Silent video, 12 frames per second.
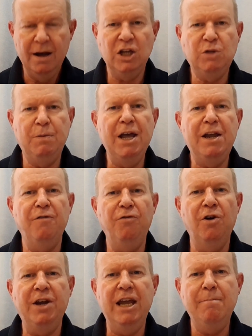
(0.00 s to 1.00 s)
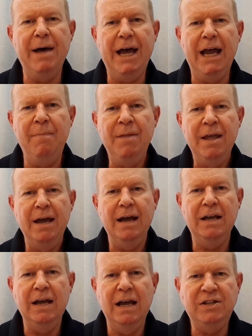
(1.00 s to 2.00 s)
I spoke of Rocky Bay.
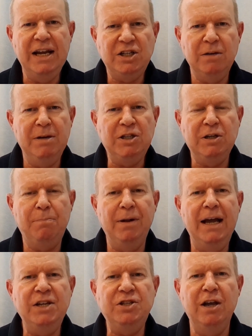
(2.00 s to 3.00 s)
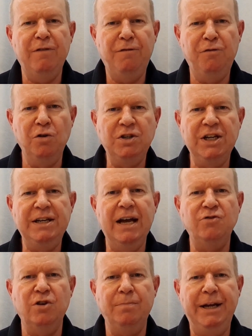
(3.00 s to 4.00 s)
He's yet to miss a place over
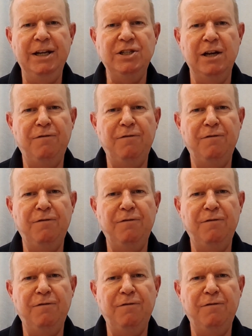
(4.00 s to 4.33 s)
1400 metres.